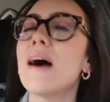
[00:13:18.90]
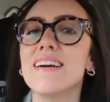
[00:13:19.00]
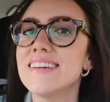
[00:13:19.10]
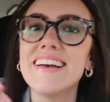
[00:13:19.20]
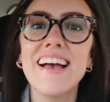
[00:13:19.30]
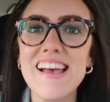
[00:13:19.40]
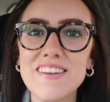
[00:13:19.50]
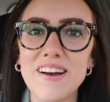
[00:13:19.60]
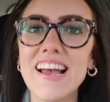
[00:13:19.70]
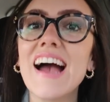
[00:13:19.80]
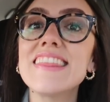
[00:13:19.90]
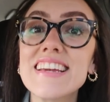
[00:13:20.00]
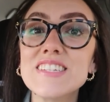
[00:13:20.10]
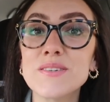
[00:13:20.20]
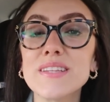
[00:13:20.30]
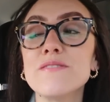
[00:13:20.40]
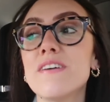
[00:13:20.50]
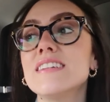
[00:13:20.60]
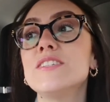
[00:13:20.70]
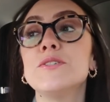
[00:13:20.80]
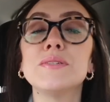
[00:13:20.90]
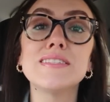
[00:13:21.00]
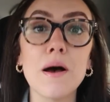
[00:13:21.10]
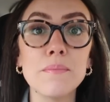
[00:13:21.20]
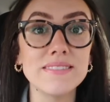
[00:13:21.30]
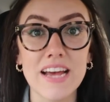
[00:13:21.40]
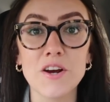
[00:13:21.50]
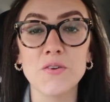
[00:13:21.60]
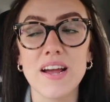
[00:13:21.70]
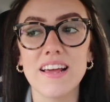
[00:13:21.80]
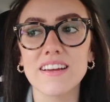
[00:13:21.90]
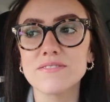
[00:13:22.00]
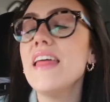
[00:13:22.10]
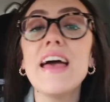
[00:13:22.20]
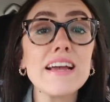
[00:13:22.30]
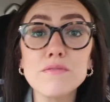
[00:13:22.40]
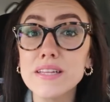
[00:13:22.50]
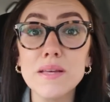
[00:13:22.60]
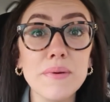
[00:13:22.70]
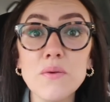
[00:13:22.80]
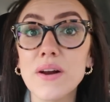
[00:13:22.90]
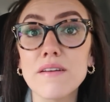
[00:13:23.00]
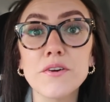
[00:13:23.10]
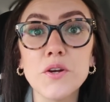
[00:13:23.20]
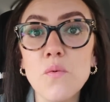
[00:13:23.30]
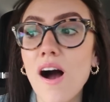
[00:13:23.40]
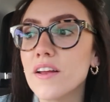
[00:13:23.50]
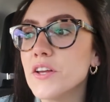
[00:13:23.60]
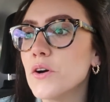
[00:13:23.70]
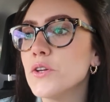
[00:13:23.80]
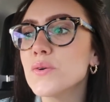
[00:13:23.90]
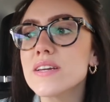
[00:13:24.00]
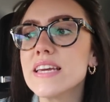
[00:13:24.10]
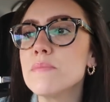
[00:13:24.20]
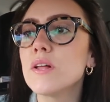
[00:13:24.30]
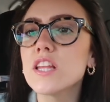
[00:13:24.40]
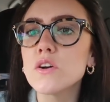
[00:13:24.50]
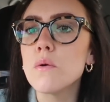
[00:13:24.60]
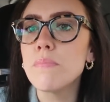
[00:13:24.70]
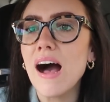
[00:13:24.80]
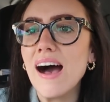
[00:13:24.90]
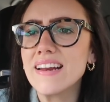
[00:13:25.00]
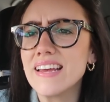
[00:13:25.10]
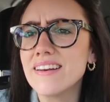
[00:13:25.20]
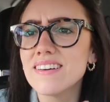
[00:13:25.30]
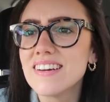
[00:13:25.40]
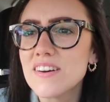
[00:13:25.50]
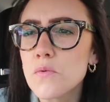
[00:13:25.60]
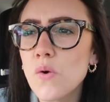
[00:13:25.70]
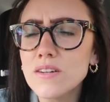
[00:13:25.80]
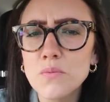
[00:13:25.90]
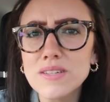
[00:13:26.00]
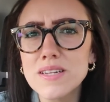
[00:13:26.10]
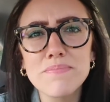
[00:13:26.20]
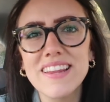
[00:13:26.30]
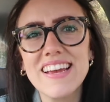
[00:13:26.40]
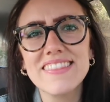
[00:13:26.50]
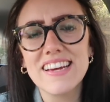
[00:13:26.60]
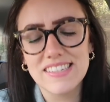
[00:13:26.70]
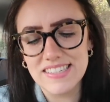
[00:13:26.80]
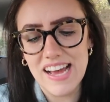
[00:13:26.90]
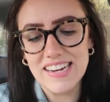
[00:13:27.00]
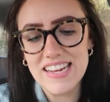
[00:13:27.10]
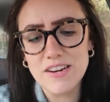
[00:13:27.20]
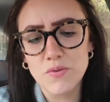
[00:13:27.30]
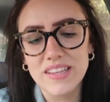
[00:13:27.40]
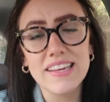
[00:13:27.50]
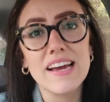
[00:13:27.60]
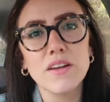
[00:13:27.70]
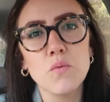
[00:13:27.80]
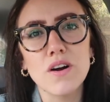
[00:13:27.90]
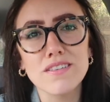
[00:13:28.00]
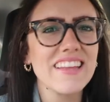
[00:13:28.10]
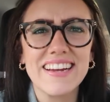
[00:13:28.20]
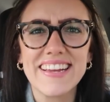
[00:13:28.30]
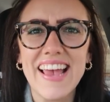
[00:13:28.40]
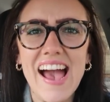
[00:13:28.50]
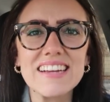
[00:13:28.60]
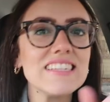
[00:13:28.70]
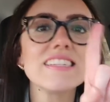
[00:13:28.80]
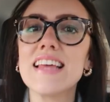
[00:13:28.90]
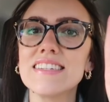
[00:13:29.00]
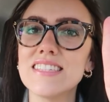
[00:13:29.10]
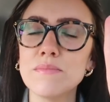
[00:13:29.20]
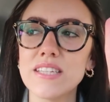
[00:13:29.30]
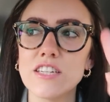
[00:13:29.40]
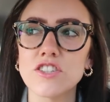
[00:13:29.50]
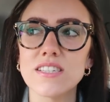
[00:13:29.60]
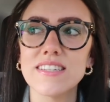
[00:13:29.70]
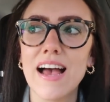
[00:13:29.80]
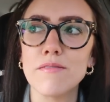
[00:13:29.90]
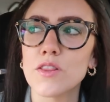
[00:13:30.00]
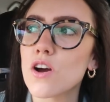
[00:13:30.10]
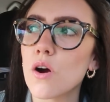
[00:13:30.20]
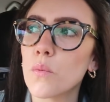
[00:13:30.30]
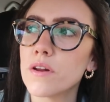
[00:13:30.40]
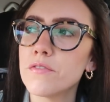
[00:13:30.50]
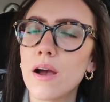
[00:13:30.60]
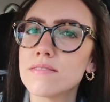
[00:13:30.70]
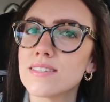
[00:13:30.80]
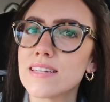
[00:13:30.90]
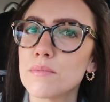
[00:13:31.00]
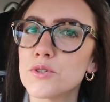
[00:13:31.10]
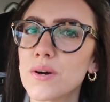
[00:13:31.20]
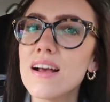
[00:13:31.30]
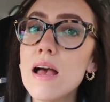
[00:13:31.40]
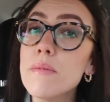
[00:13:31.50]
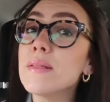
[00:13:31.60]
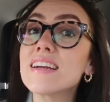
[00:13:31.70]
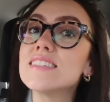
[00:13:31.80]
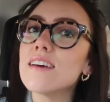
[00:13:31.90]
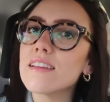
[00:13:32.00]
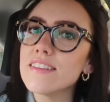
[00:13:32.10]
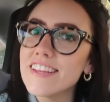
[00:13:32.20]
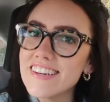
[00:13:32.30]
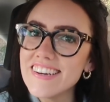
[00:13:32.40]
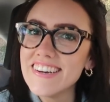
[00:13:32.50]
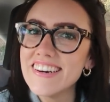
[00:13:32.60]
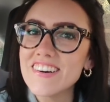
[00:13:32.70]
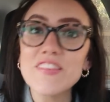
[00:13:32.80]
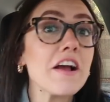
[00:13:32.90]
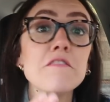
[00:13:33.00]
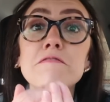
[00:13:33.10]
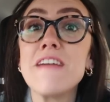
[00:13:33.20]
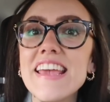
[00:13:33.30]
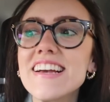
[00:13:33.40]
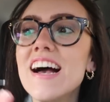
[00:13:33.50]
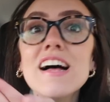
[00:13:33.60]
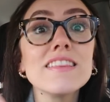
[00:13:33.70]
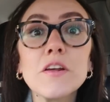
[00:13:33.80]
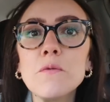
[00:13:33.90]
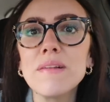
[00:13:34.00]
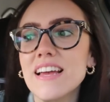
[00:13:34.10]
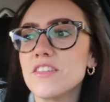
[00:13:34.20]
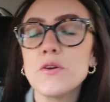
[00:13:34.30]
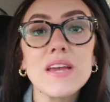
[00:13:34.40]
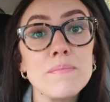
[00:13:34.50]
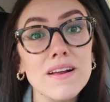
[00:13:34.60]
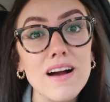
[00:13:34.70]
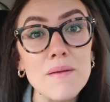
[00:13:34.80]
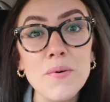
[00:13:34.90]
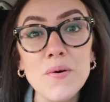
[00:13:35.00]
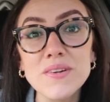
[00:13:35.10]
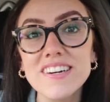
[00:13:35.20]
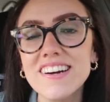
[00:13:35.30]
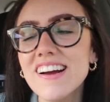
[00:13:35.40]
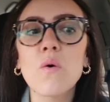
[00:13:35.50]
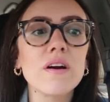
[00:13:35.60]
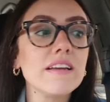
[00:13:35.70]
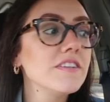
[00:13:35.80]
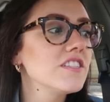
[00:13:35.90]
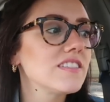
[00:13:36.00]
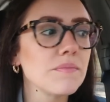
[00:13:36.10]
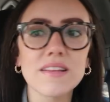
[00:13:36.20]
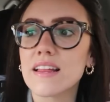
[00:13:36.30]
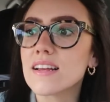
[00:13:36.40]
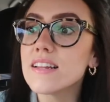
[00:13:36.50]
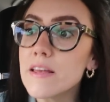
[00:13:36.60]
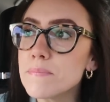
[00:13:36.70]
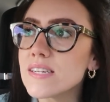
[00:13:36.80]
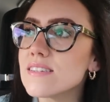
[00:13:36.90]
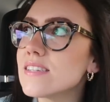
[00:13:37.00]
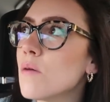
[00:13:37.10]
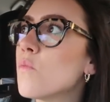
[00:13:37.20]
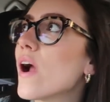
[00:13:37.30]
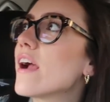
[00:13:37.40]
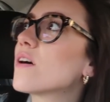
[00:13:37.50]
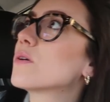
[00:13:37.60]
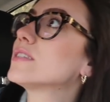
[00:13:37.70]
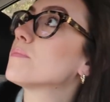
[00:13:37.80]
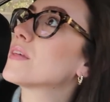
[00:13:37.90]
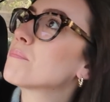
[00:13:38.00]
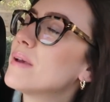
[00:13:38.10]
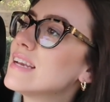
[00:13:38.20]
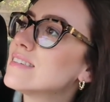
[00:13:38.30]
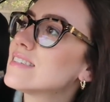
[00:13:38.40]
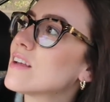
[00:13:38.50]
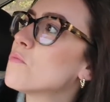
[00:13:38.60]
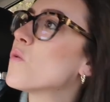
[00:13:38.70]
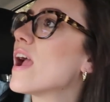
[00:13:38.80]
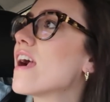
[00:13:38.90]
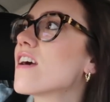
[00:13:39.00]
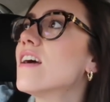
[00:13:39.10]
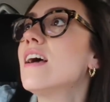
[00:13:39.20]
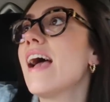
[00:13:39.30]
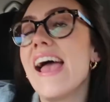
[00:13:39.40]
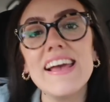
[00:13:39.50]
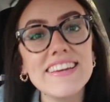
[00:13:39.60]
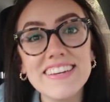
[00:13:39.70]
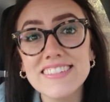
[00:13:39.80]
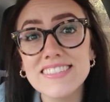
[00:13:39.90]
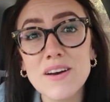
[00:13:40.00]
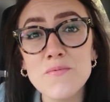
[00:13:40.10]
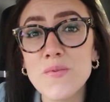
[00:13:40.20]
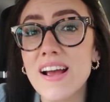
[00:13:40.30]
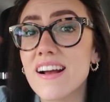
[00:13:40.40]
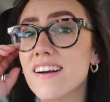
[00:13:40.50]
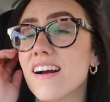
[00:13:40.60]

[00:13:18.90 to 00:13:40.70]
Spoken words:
But anyway, I think it's really fun to do some decorating, and that could really be whatever you want. You know, you can keep a little potted, What's a plant that does not need really any water? Like a cactus? That seems dangerous to have in the car. What if you have to stop short? Maybe like a succulent or like a fake little plant that you keep in a cup holder, or even just something like clipped somewhere or something pinned somewhere, hanging somewhere.